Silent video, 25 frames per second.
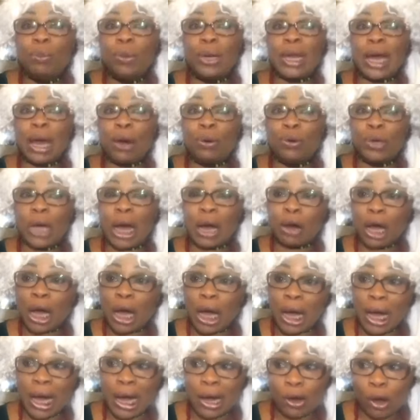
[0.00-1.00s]
but
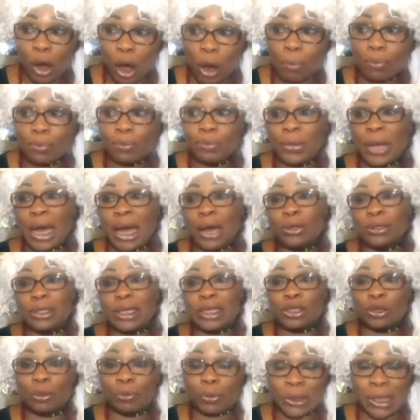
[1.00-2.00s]
I'll come
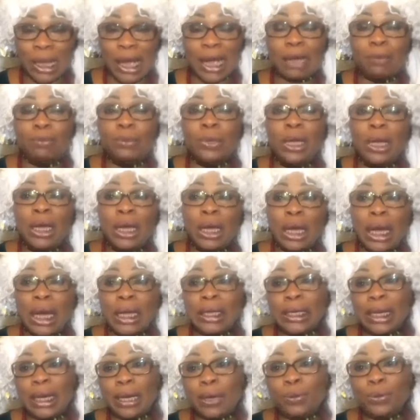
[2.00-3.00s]
out at some time
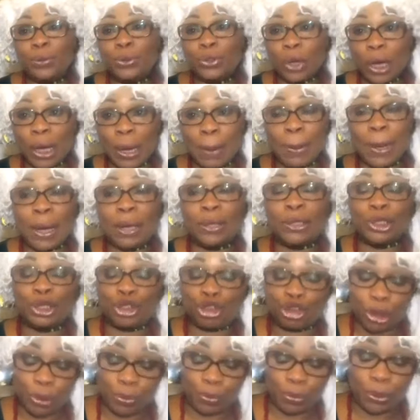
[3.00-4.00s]
and I will talk about the
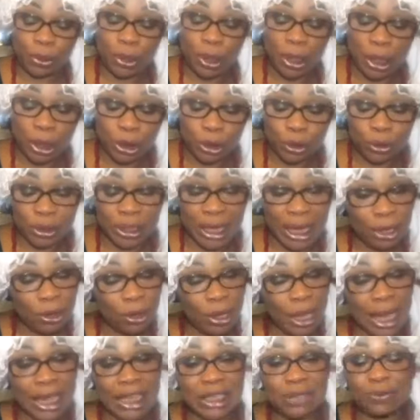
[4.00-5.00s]
trip. So thank
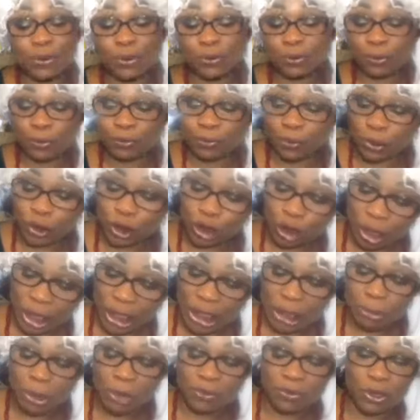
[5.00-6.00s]
you guys for
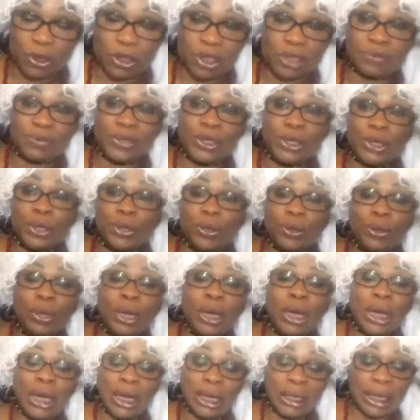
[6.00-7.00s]
joining me for this video.
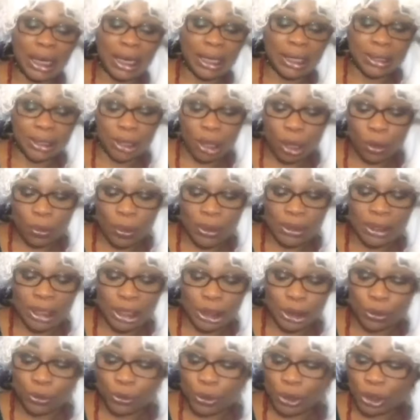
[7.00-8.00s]
Like I always
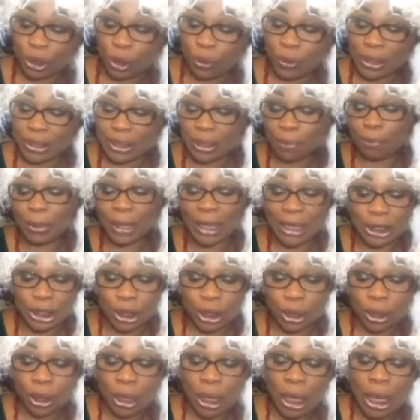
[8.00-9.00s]
say to you, it's always a
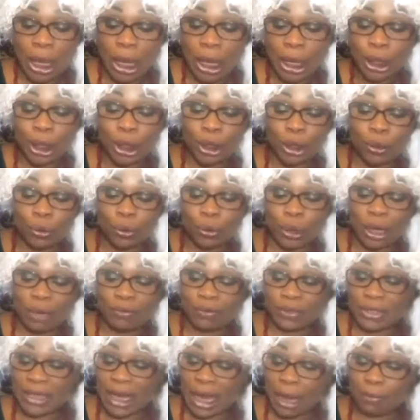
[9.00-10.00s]
pleasure, you know,
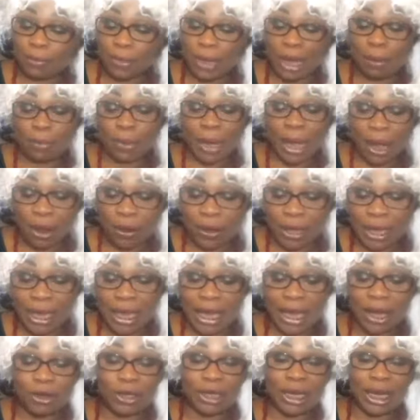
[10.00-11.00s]
every time I'm out
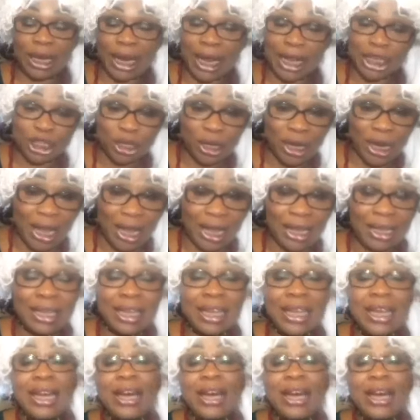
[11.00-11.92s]
here on Alashola